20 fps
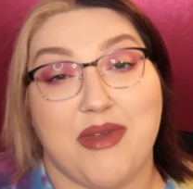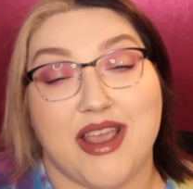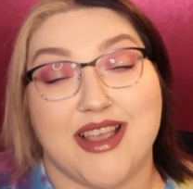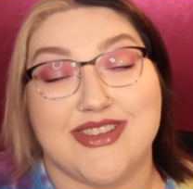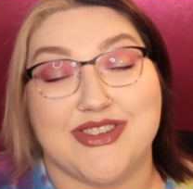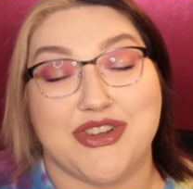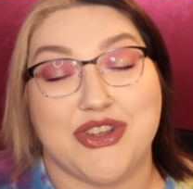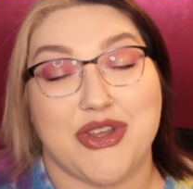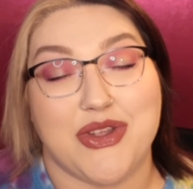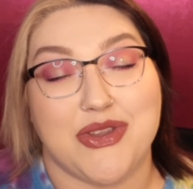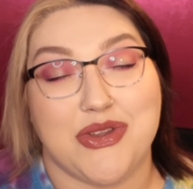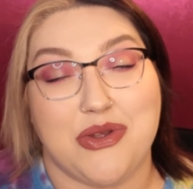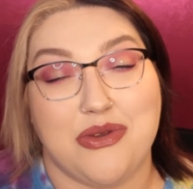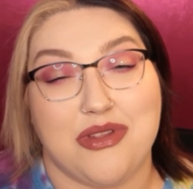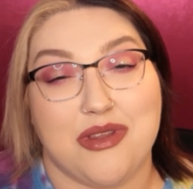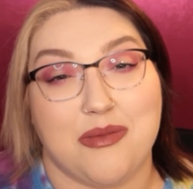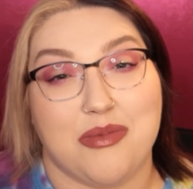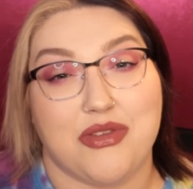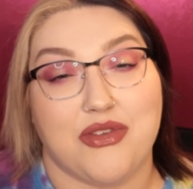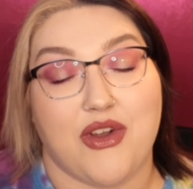make sure you do
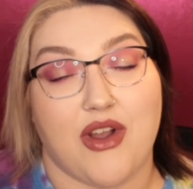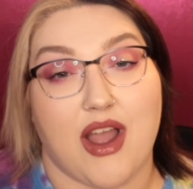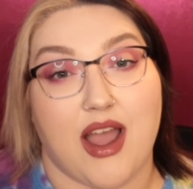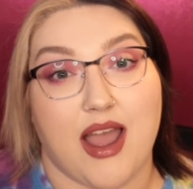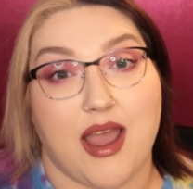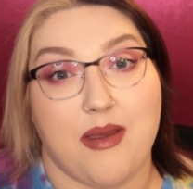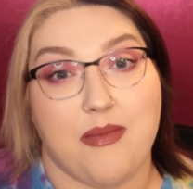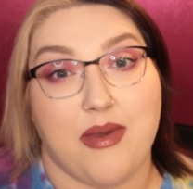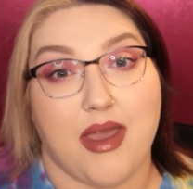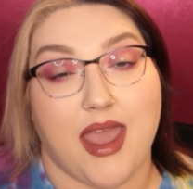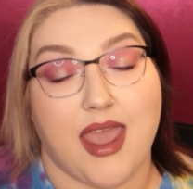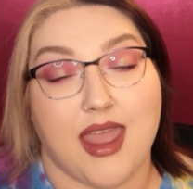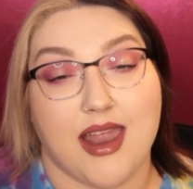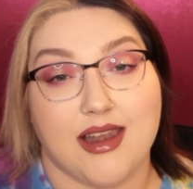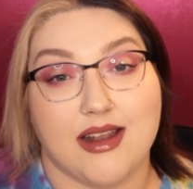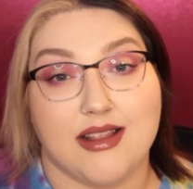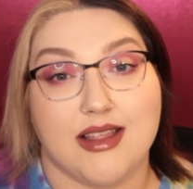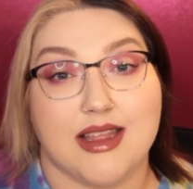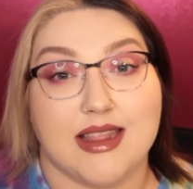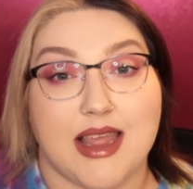subscribe
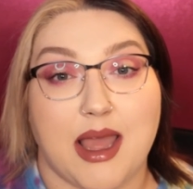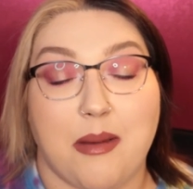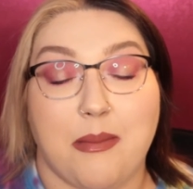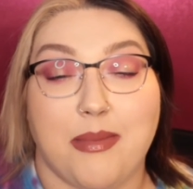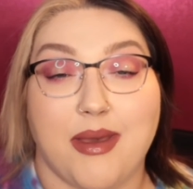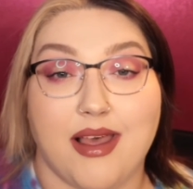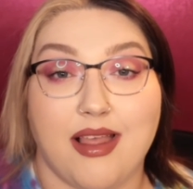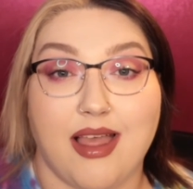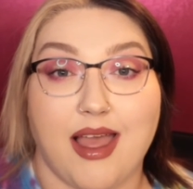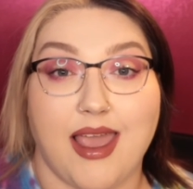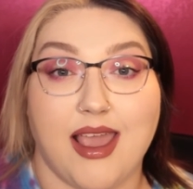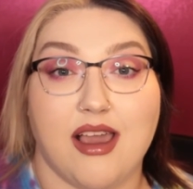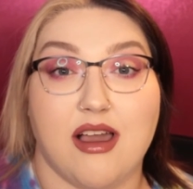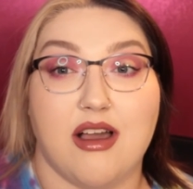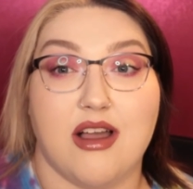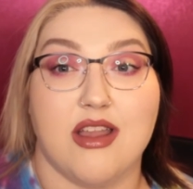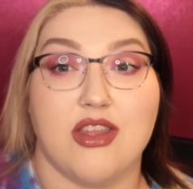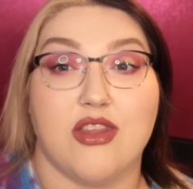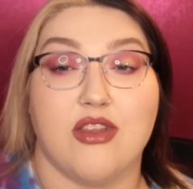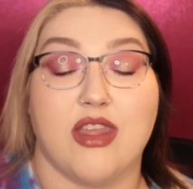and click that bell
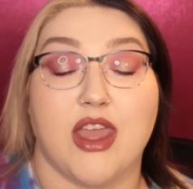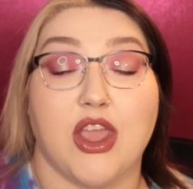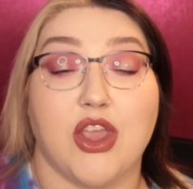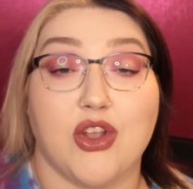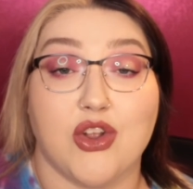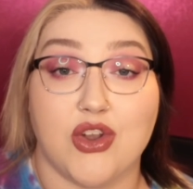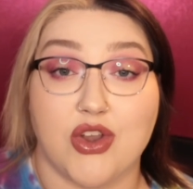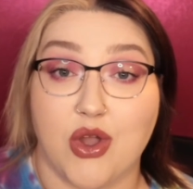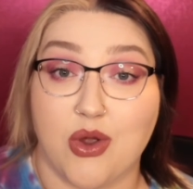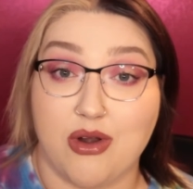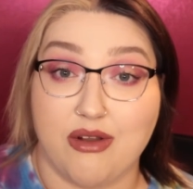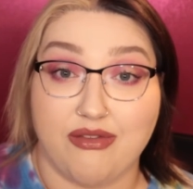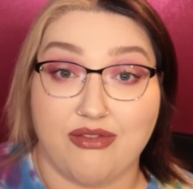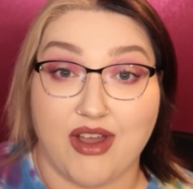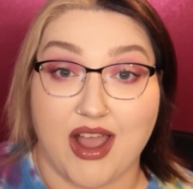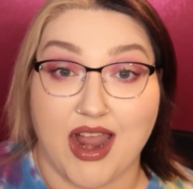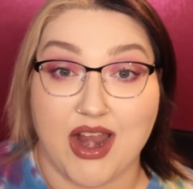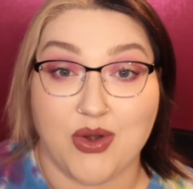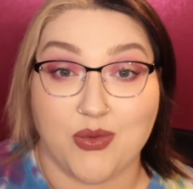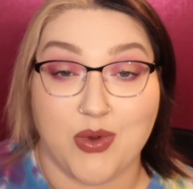icon so that you're
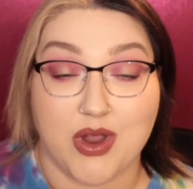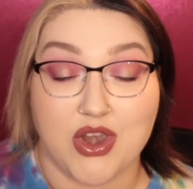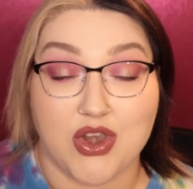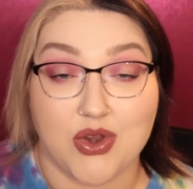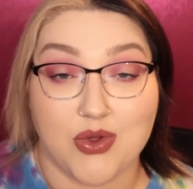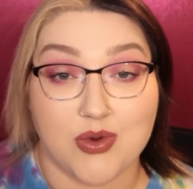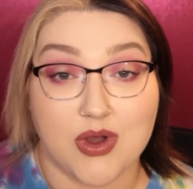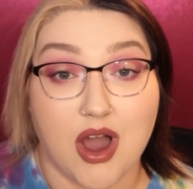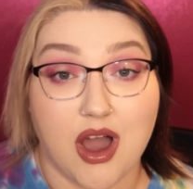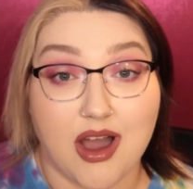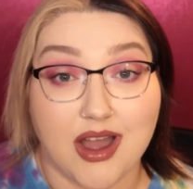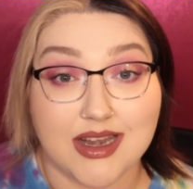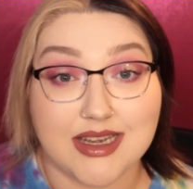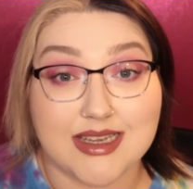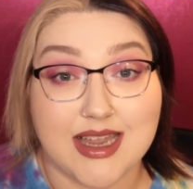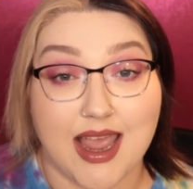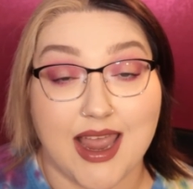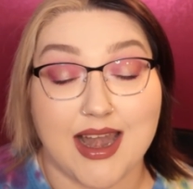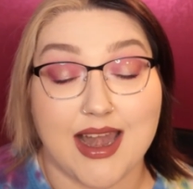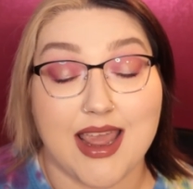notified when new
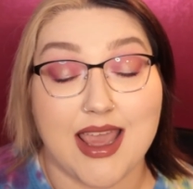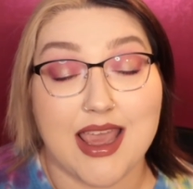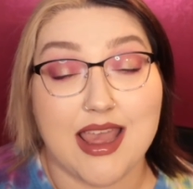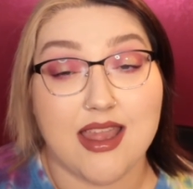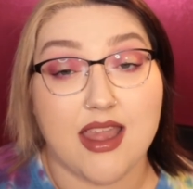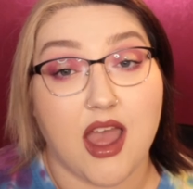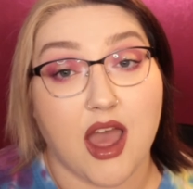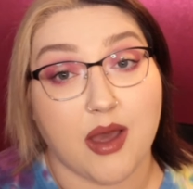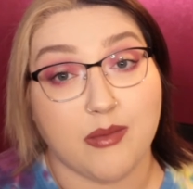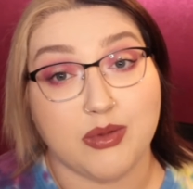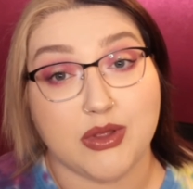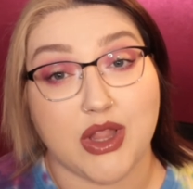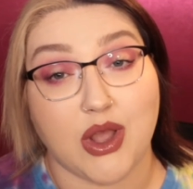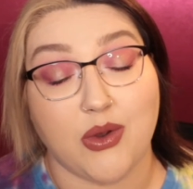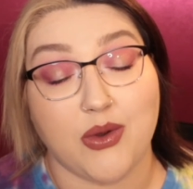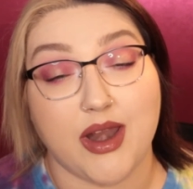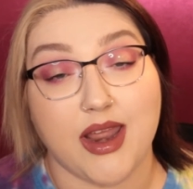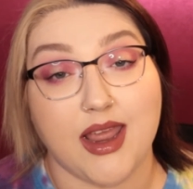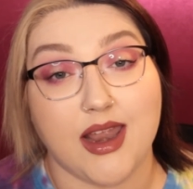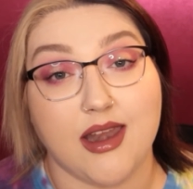content is
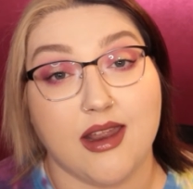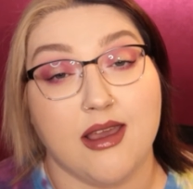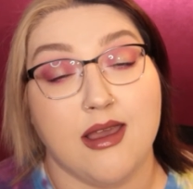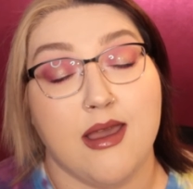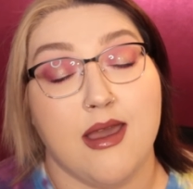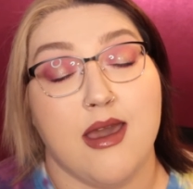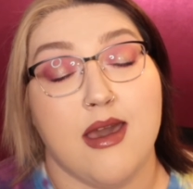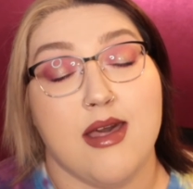uploaded.